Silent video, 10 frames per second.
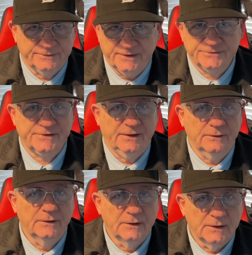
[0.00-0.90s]
They sell
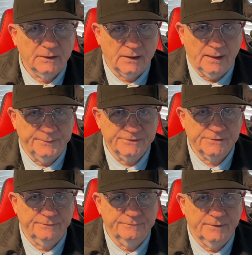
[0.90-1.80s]
copies
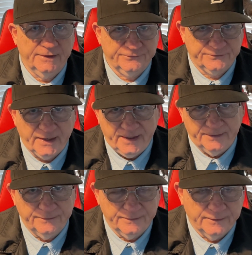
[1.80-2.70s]
of
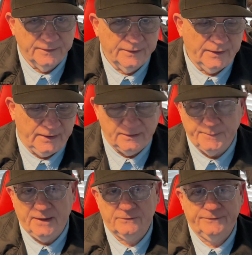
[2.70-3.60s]
Stan. And a
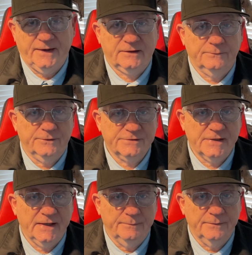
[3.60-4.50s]
matter of fact, it was
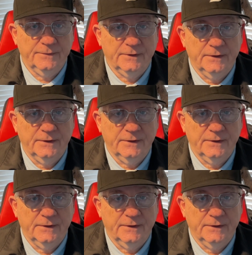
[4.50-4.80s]
them